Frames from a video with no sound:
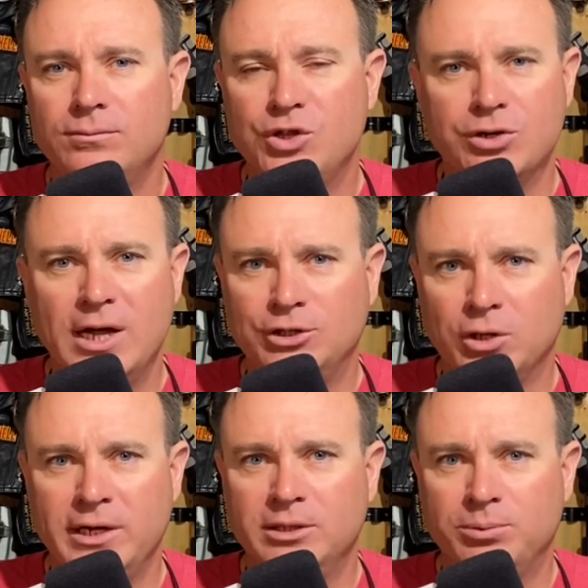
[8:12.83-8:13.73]
They're not
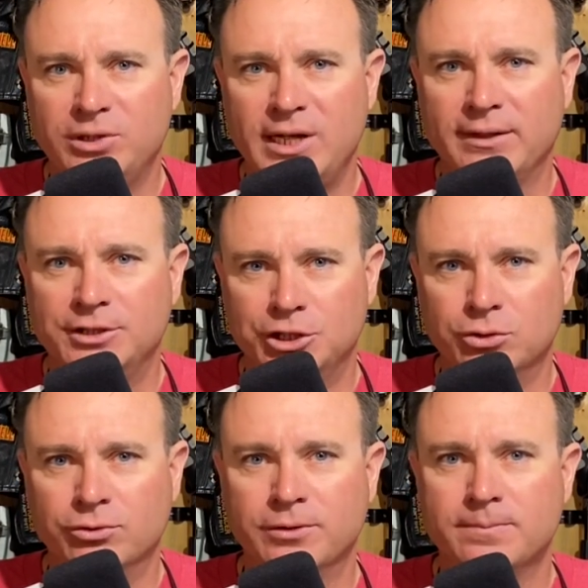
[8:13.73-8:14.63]
trying to protect the
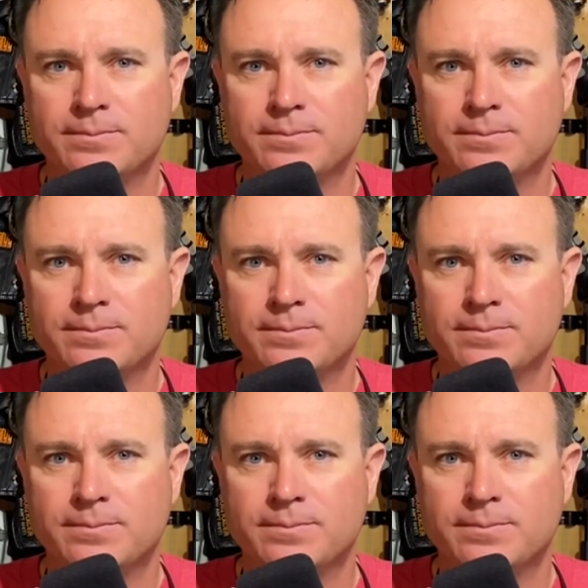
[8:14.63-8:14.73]
children,